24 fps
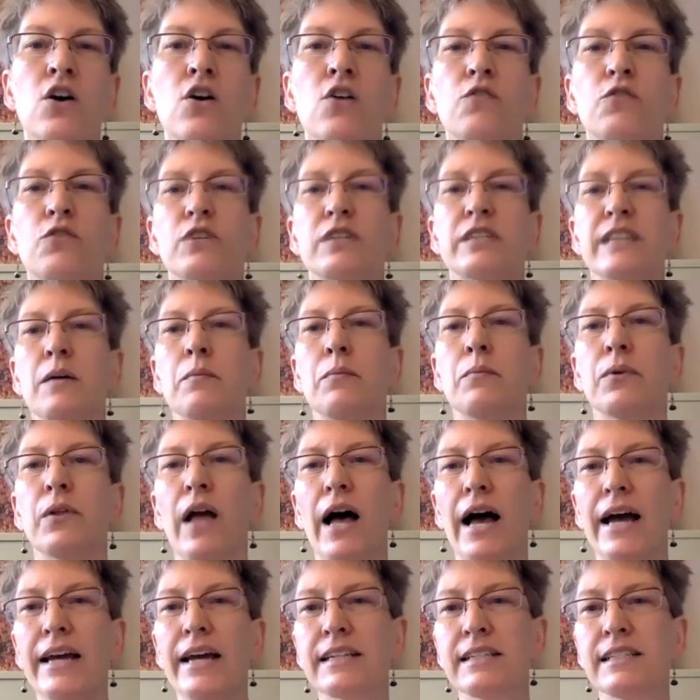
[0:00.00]
For example,
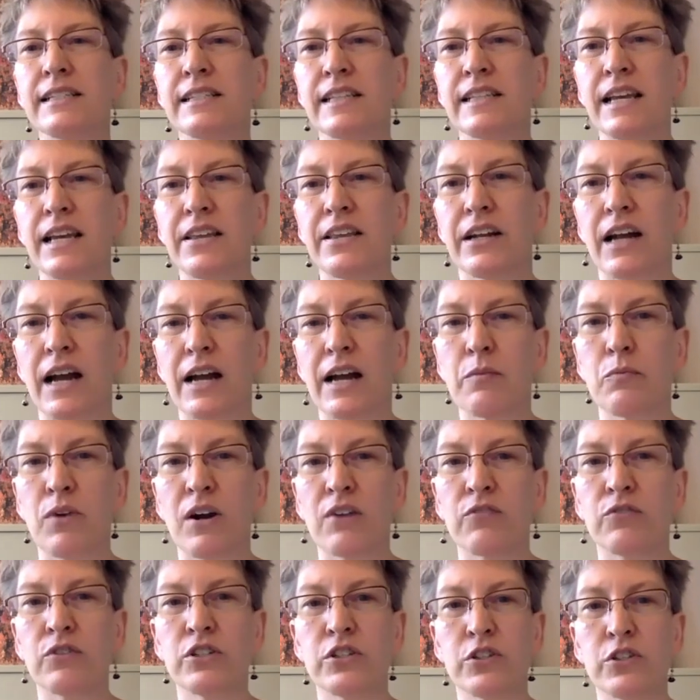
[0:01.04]
I can say that I'm
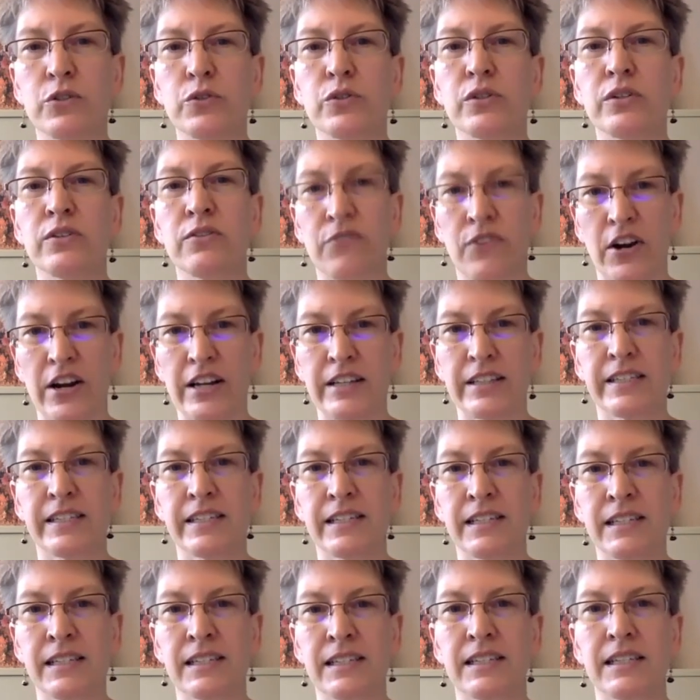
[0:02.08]
Reverend Susan
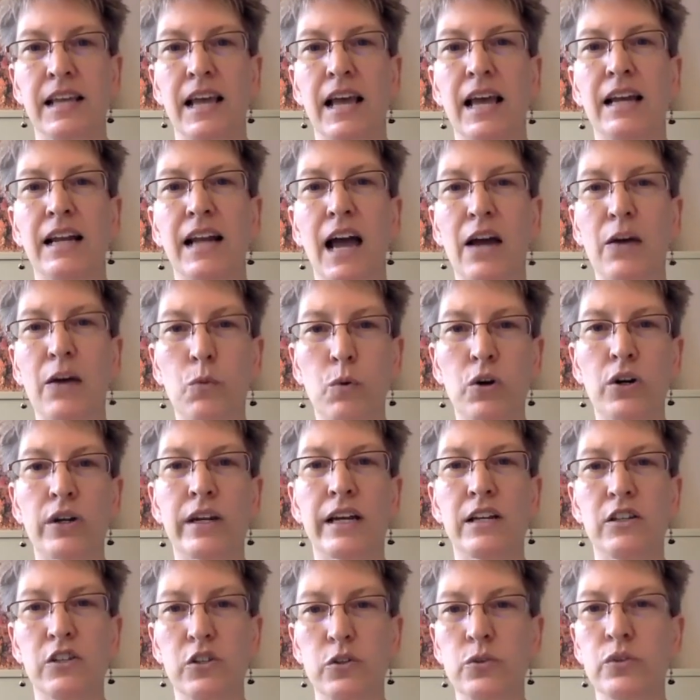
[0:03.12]
Frances and I work
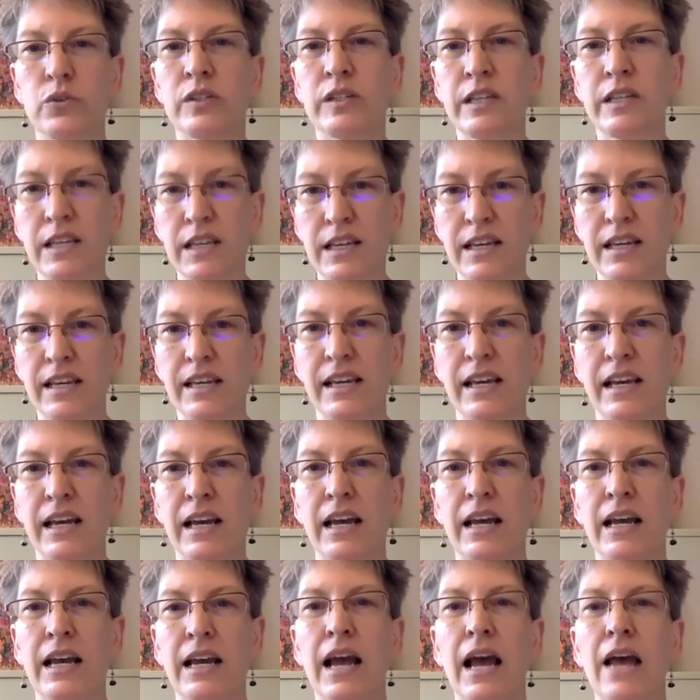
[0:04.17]
at UCE
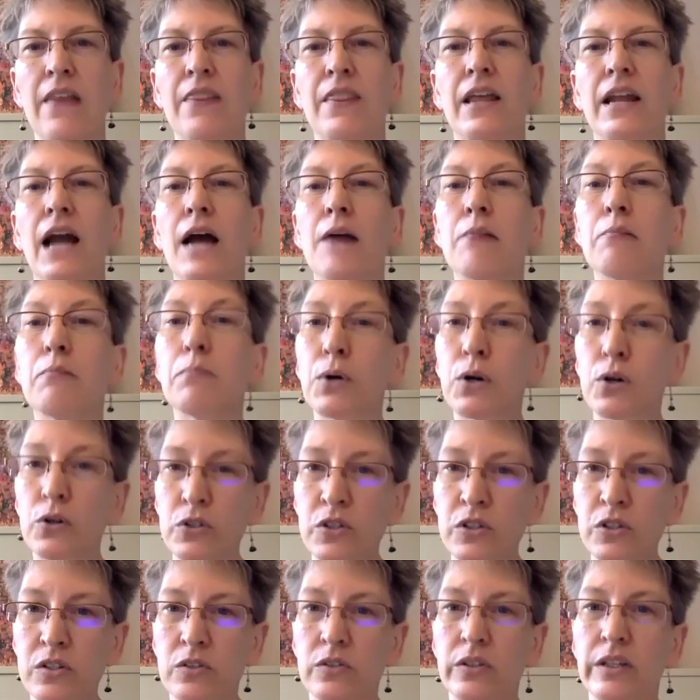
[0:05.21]
and that I'm
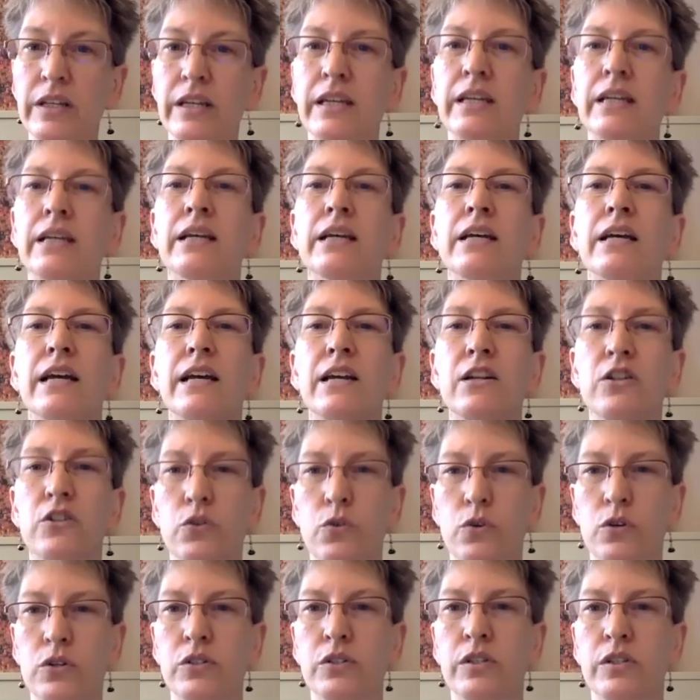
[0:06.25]
personally
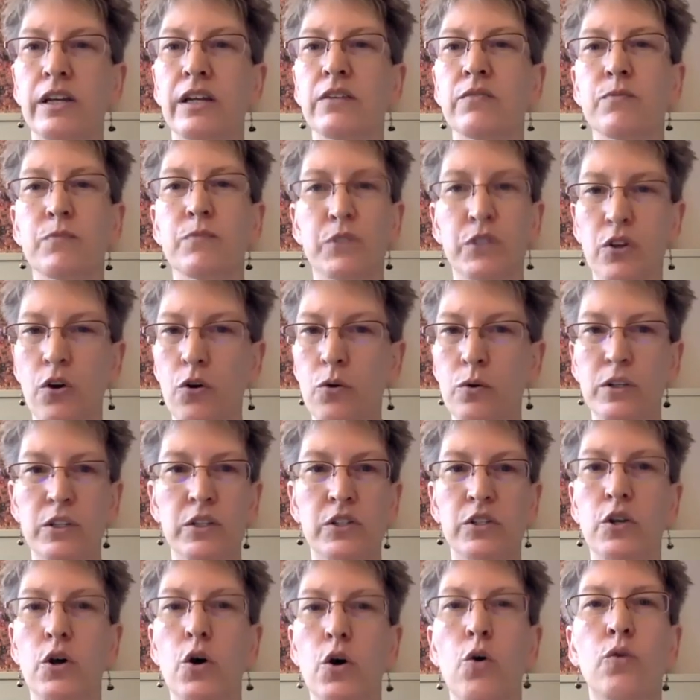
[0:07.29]
endorsing so and
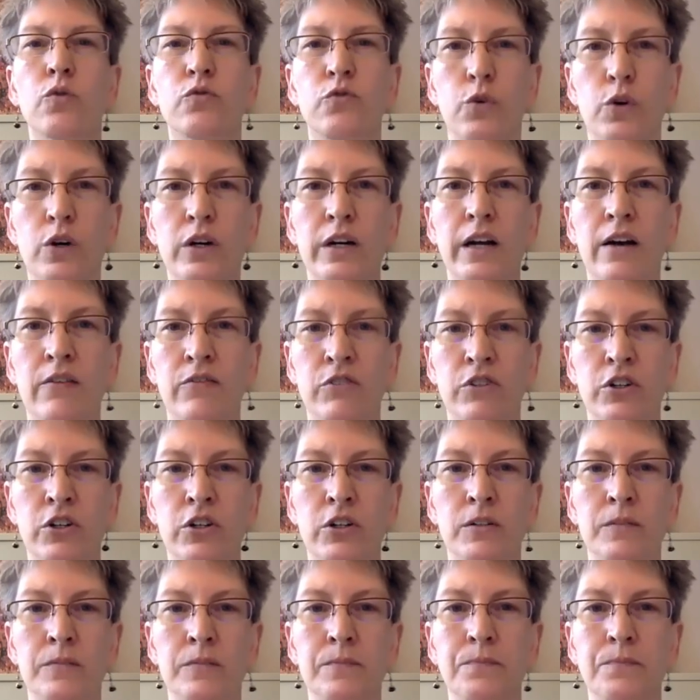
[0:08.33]
so for governor.